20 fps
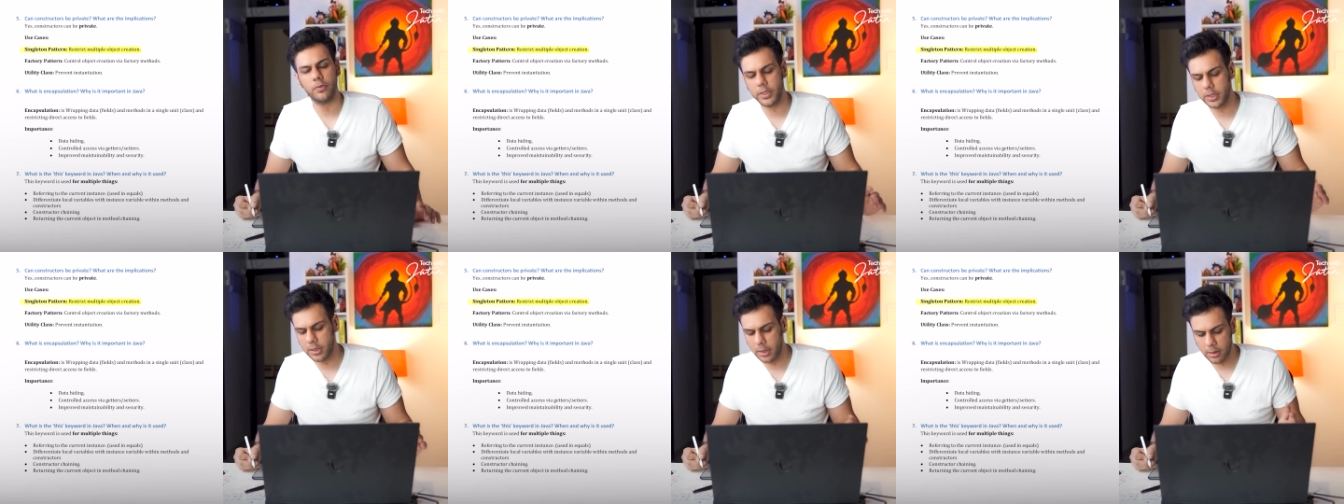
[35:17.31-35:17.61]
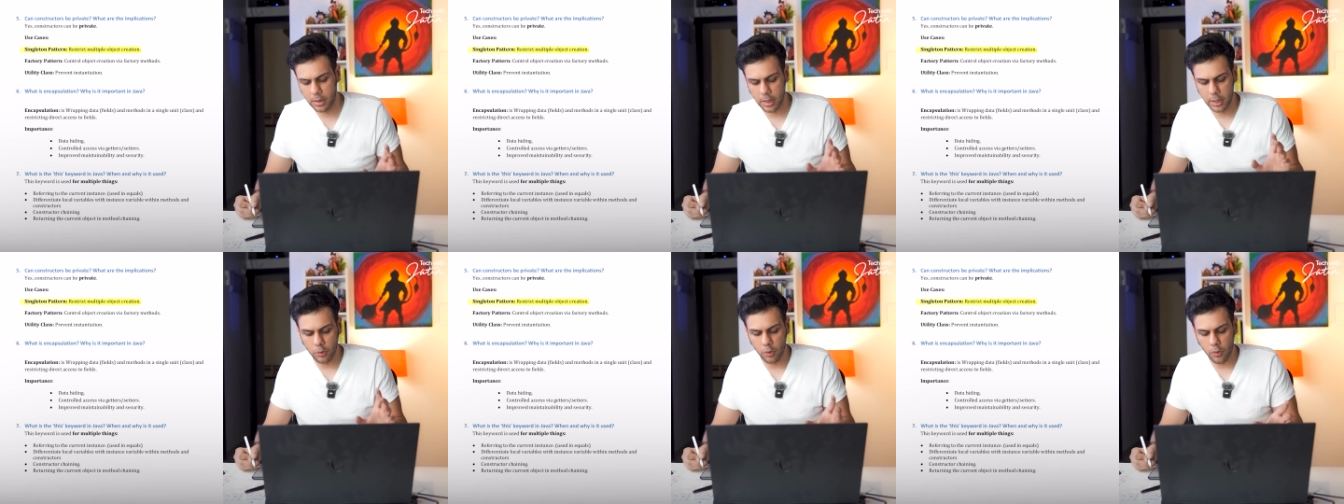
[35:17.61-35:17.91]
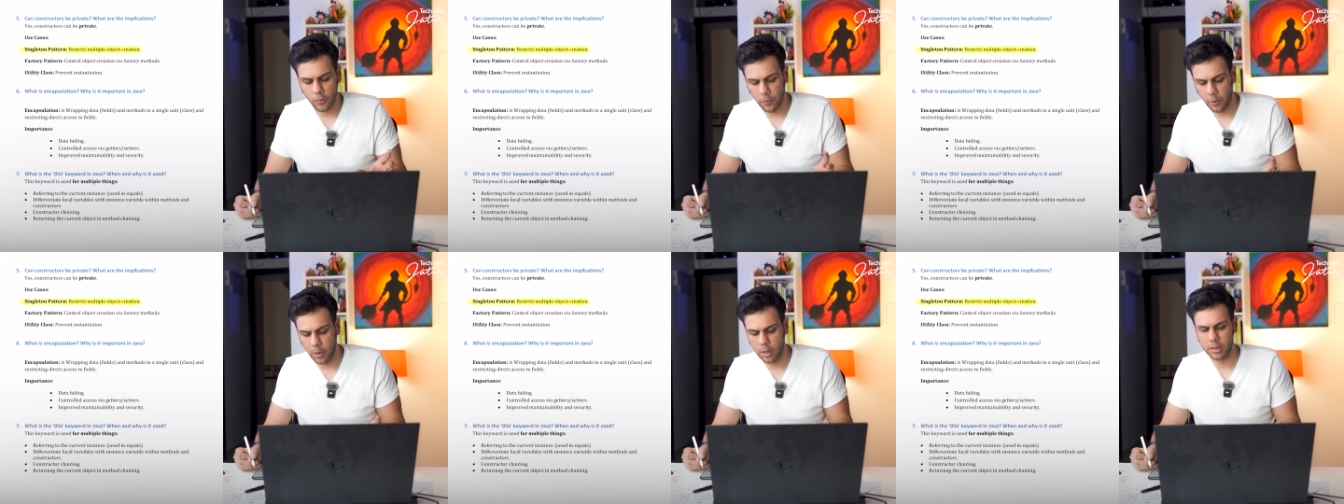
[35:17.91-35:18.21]
We generally
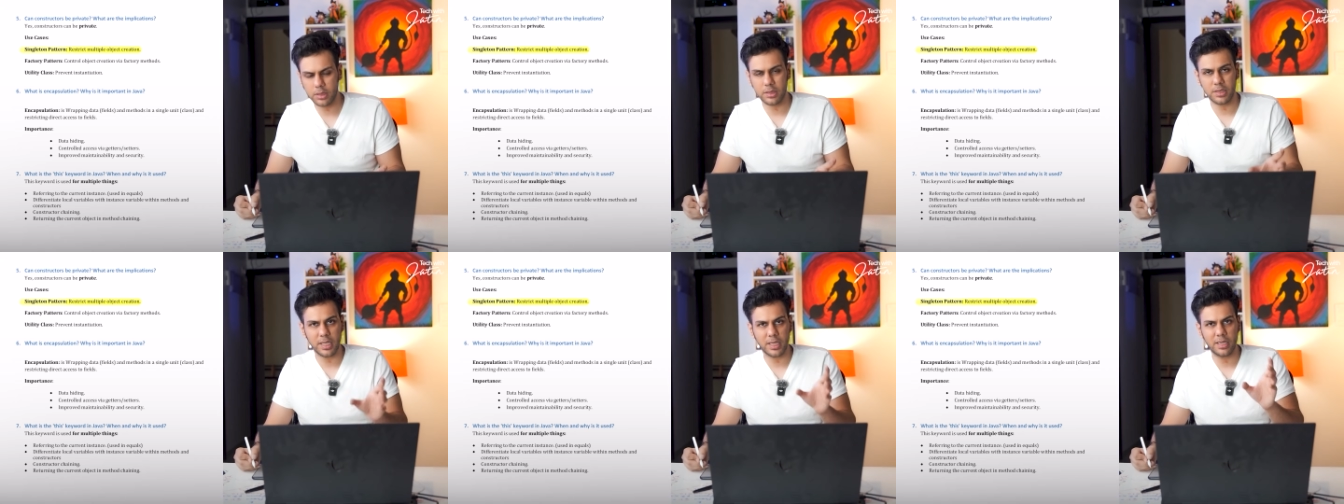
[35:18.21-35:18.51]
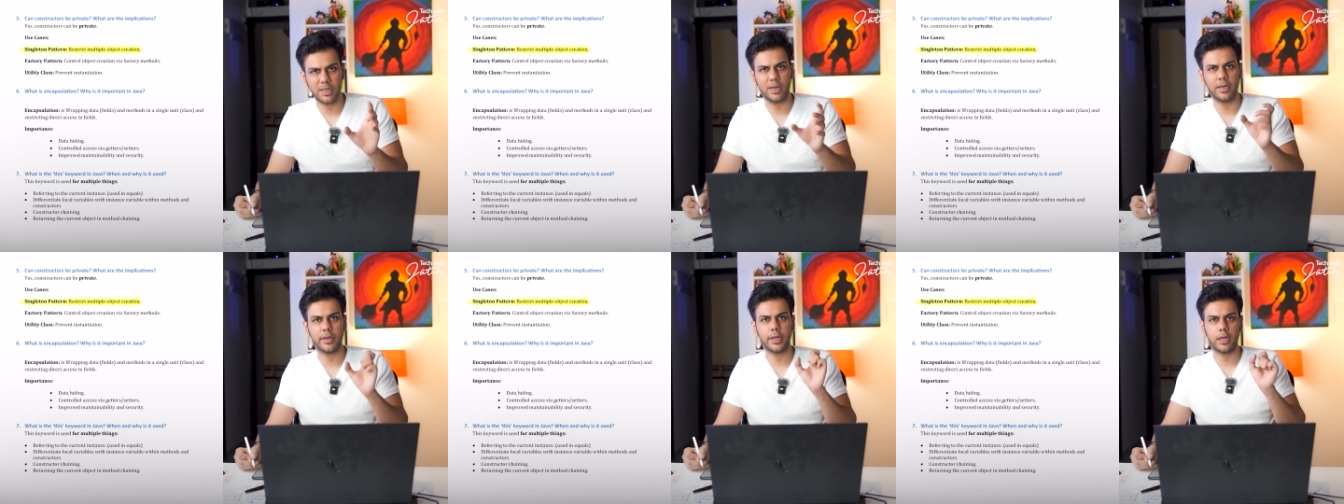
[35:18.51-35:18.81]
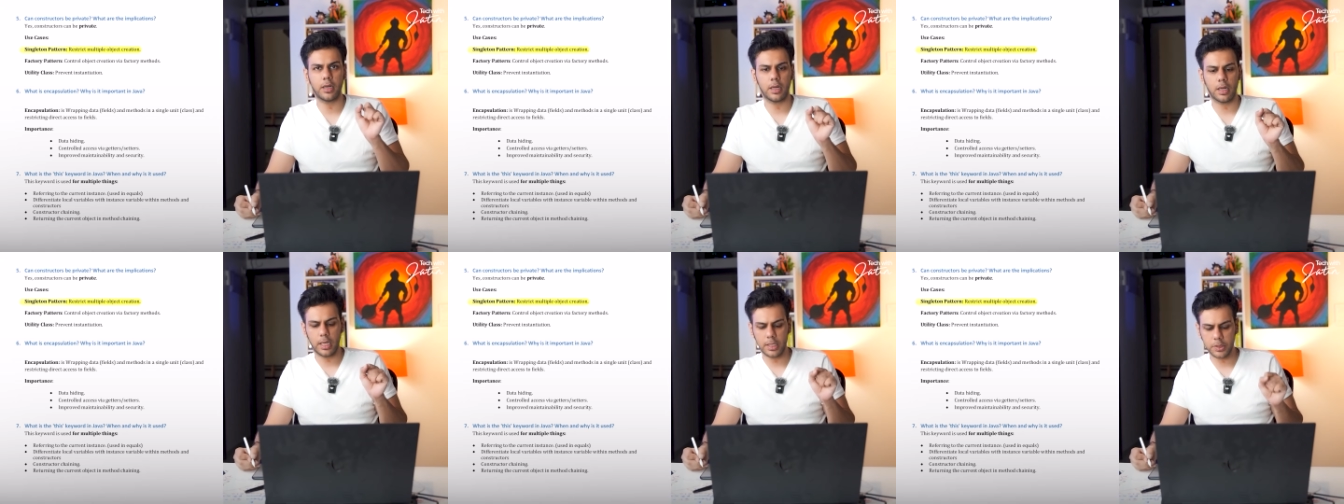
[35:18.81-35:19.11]
go for
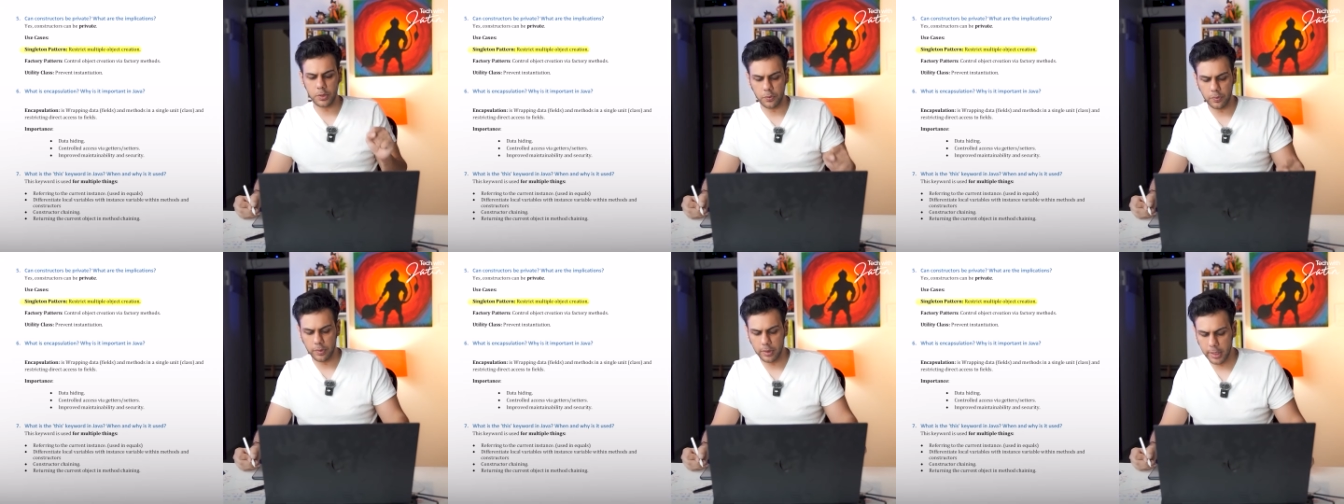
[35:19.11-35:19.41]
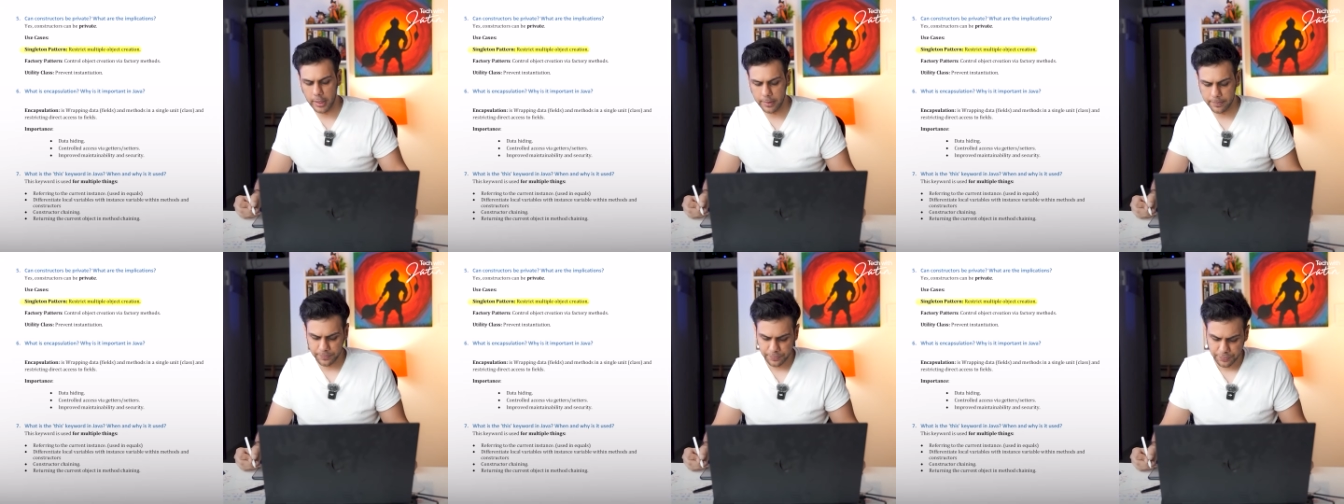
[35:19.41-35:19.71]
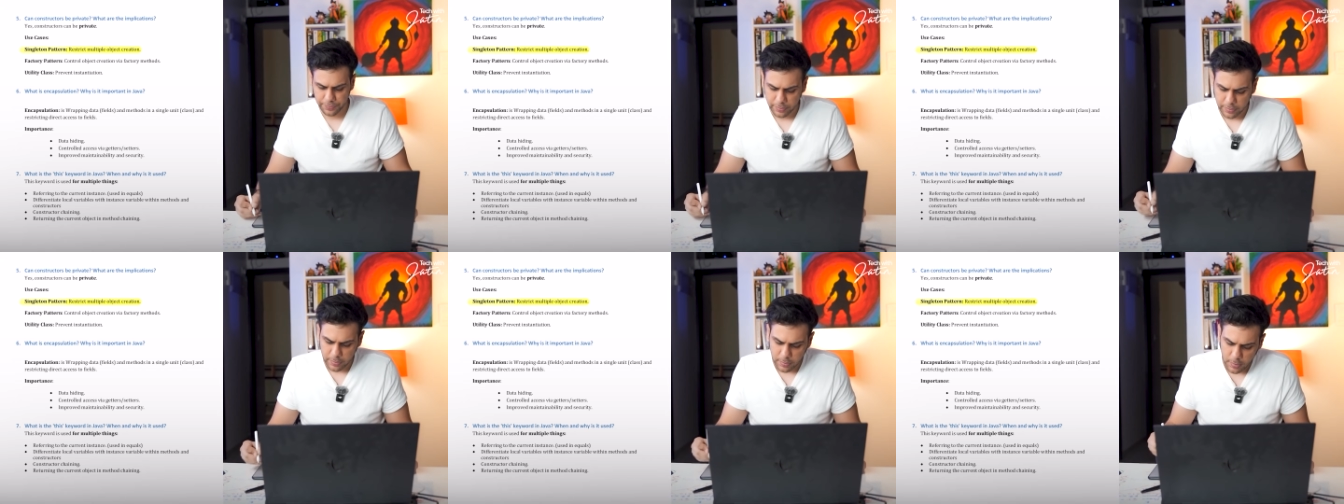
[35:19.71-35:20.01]
singleton class over there.
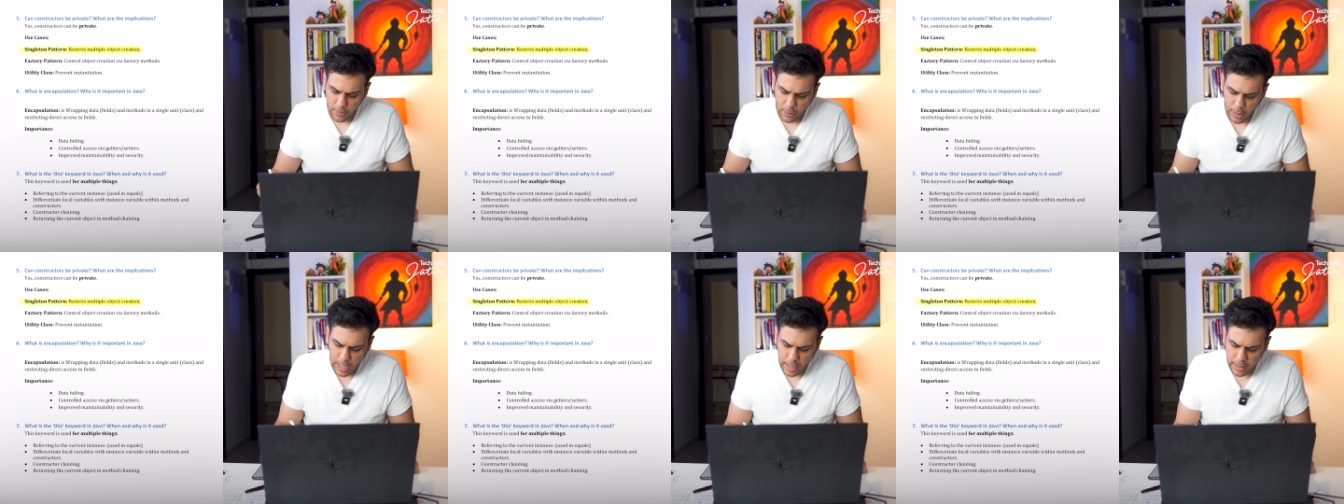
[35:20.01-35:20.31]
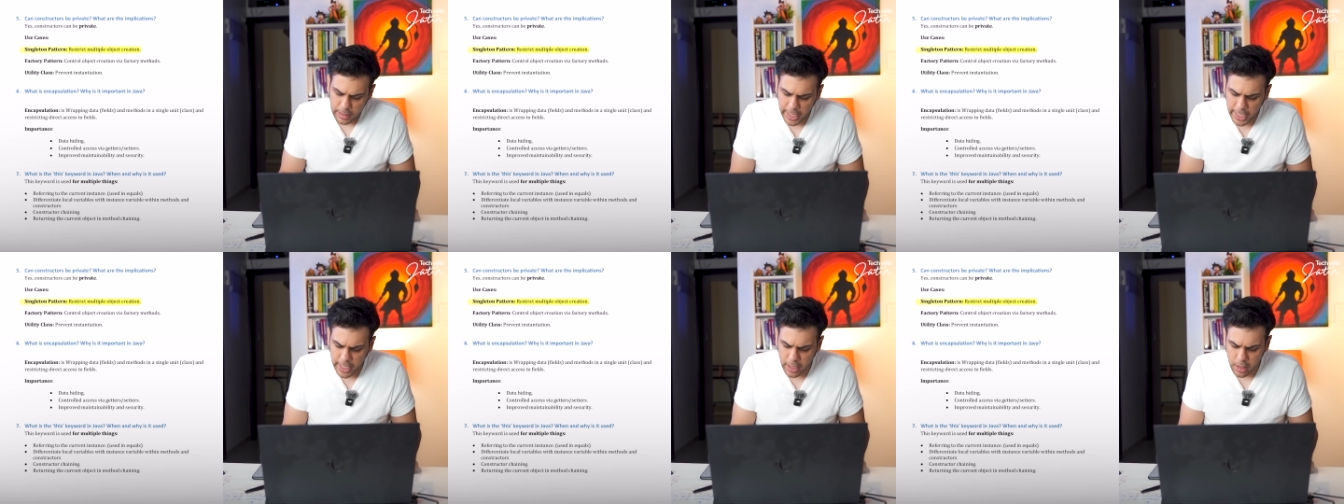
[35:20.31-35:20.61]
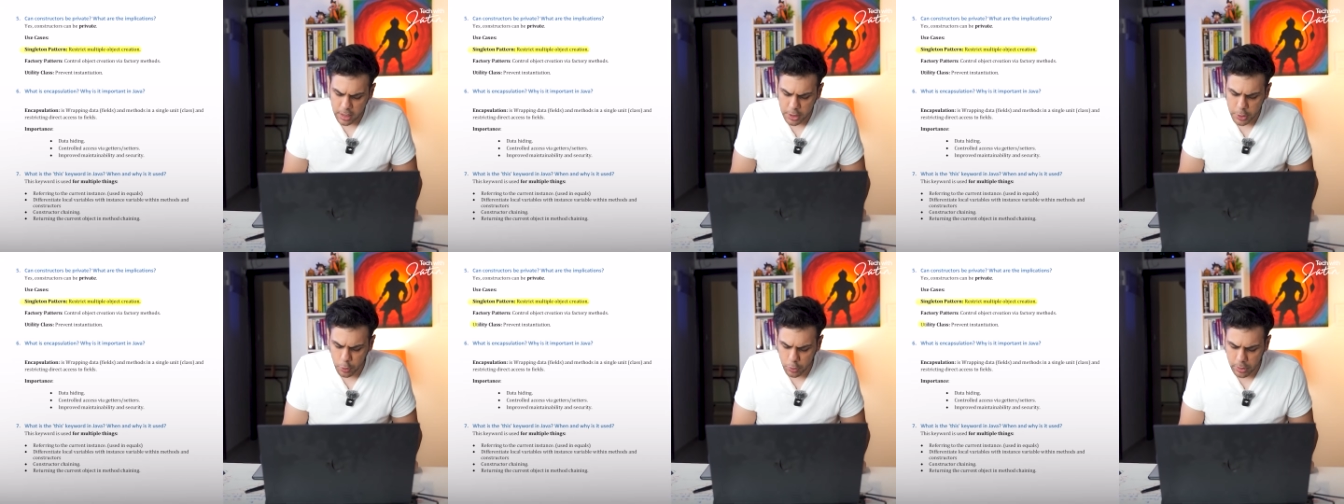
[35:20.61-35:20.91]

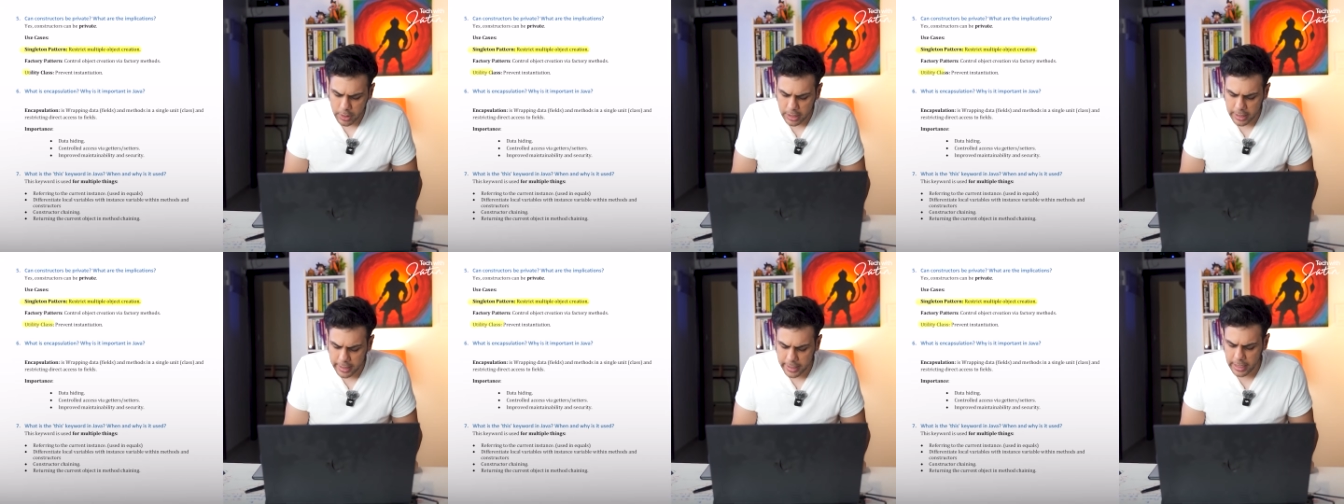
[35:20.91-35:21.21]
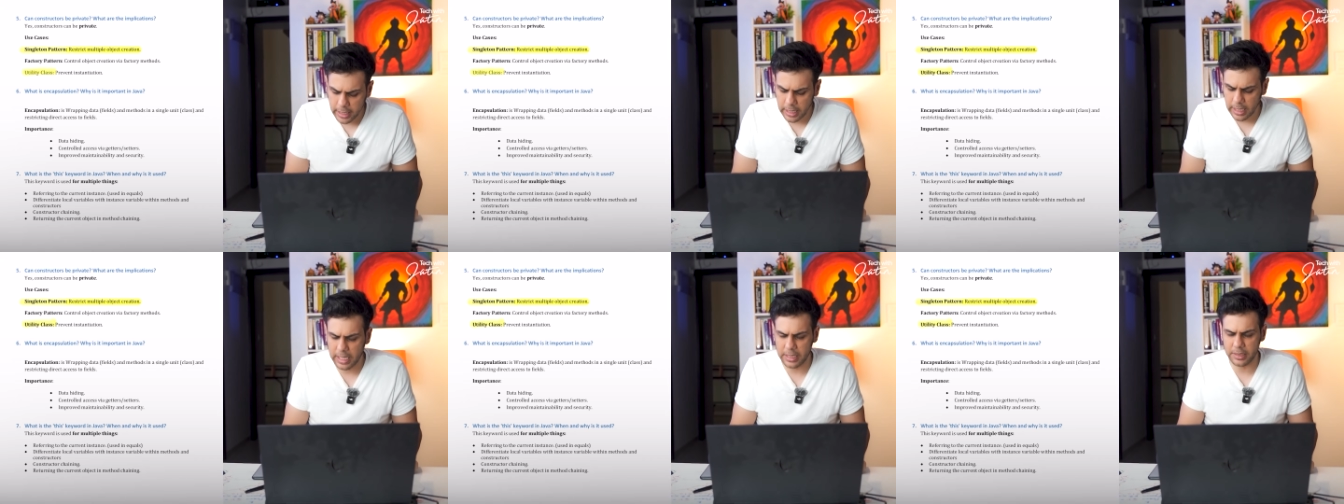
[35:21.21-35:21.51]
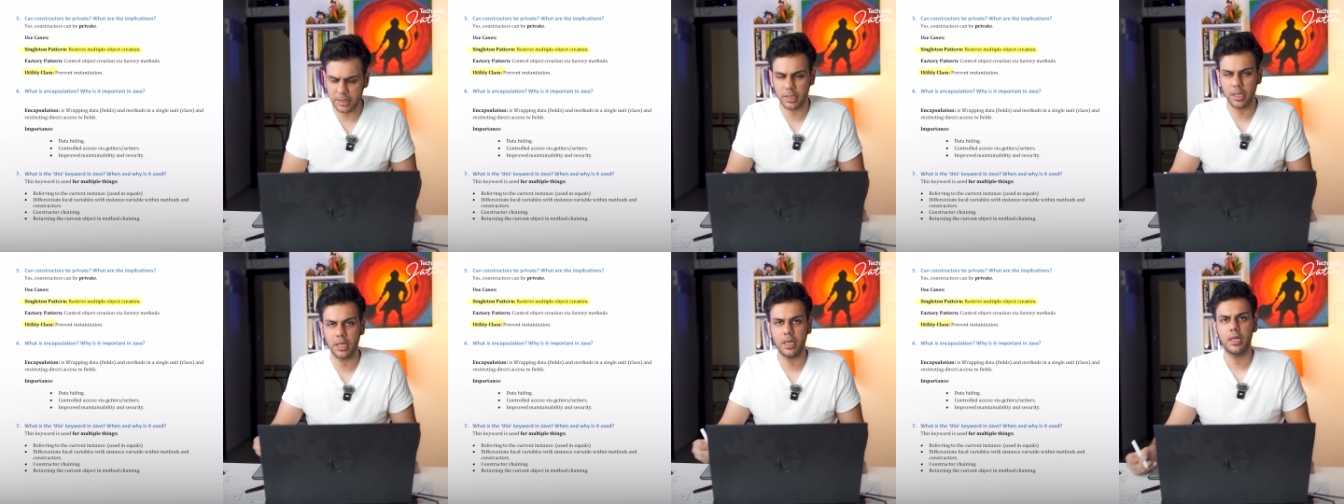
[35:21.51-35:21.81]
Then utility
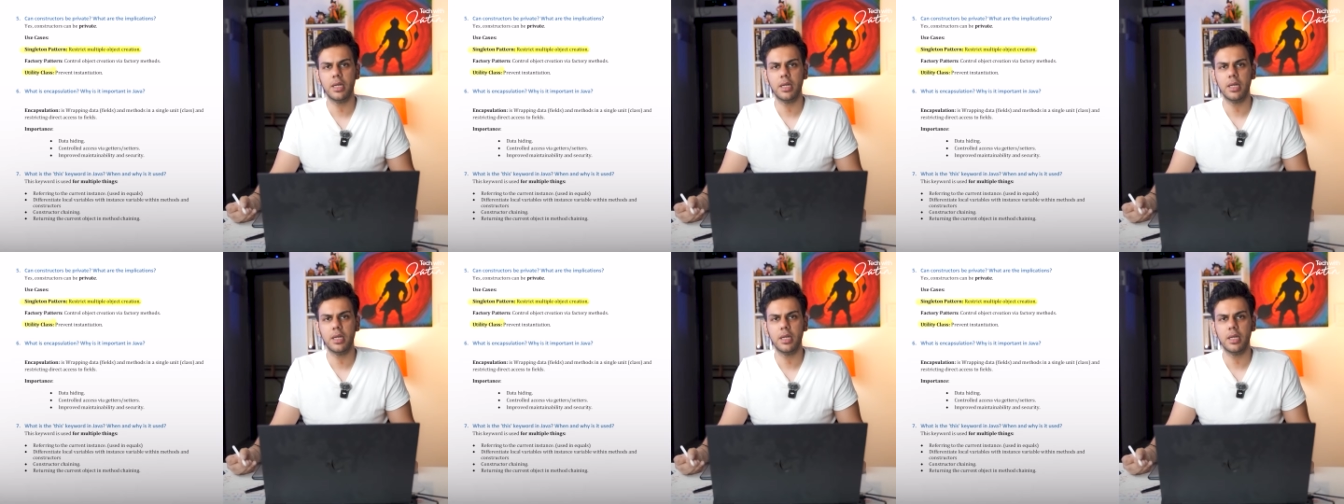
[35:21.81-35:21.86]
class.